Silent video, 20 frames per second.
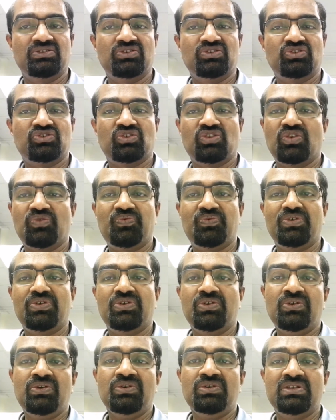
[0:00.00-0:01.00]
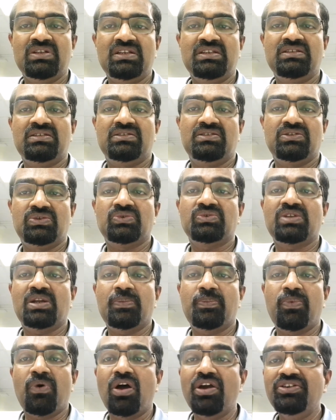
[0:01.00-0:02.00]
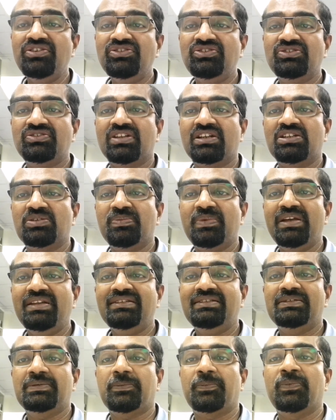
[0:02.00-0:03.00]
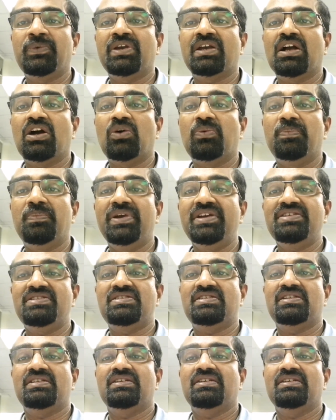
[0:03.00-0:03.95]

So if we know these 2-3 points, that means we have met